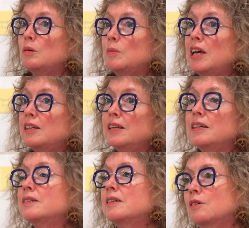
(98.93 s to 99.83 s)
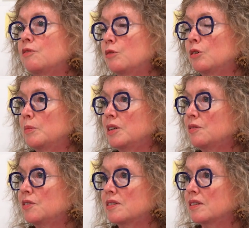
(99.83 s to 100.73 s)
Any intake form in
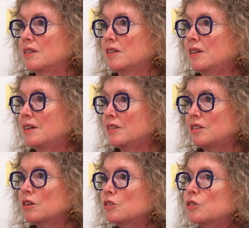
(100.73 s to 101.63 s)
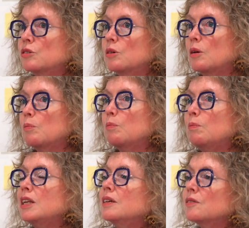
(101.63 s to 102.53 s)
a facility, a doctor,
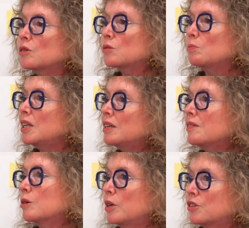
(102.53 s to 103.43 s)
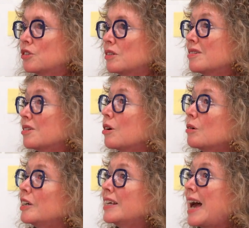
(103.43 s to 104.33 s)
many of the questions they're
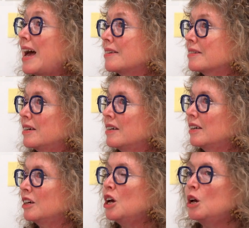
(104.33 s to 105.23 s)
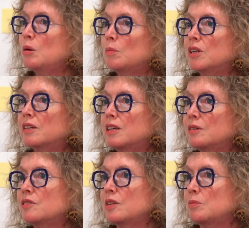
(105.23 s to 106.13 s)
already asking, but it
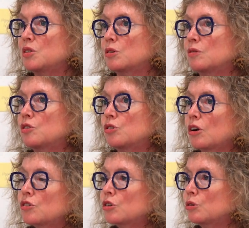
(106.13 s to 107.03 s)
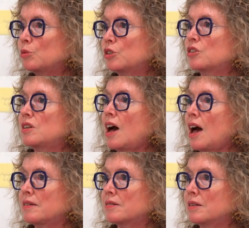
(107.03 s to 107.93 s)
gives them a sort of structure in which to
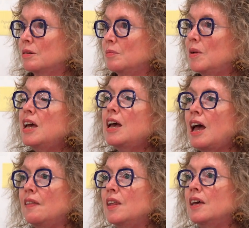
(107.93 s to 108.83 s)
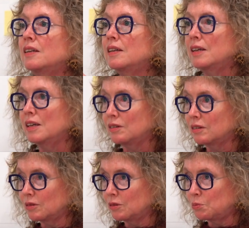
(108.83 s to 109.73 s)
ask them, and then it
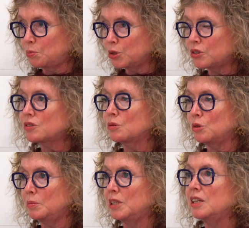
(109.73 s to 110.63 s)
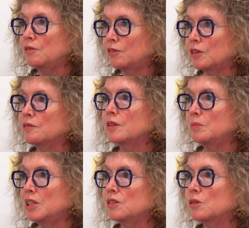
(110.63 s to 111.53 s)
puts the woman in front of
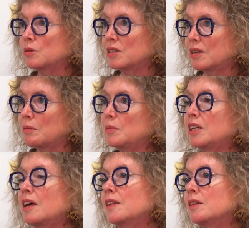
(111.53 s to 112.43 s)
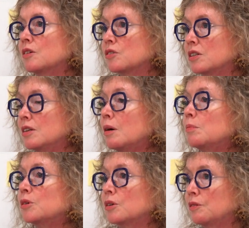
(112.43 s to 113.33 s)
them into a segment. And then there's a
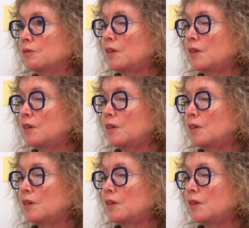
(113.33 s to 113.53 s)
number of